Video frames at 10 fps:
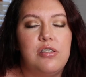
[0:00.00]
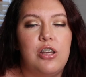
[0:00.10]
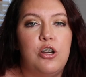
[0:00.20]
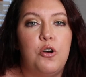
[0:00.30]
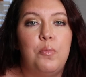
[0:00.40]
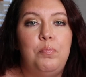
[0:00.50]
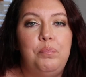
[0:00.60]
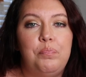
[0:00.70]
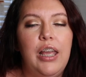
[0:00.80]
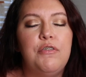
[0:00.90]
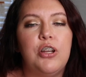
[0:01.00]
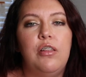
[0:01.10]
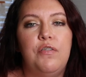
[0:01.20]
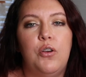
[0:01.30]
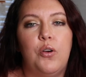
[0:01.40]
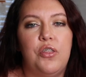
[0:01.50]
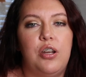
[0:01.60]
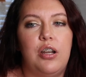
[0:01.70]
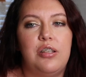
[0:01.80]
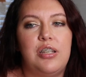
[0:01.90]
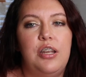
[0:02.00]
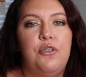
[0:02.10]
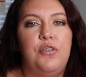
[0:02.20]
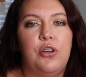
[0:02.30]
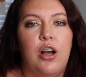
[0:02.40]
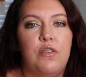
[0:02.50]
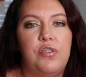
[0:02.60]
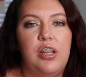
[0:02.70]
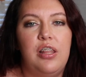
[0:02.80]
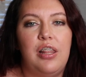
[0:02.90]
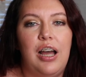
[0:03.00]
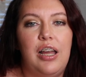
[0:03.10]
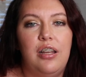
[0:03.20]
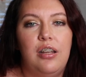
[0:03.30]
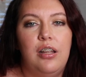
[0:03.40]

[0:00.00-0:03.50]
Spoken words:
So after I left the orthodontist, I did feel confident that